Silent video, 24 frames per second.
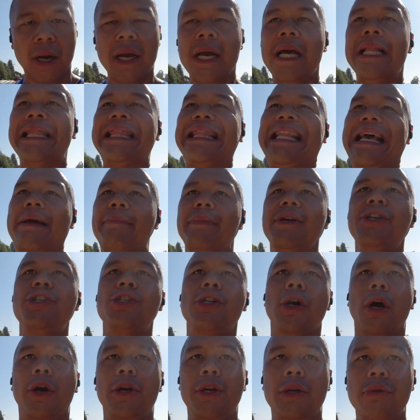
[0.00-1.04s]
let me show
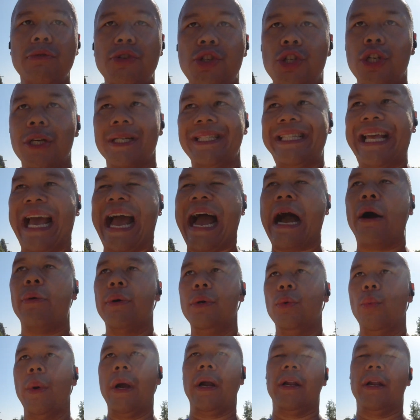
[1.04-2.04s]
you just how and where.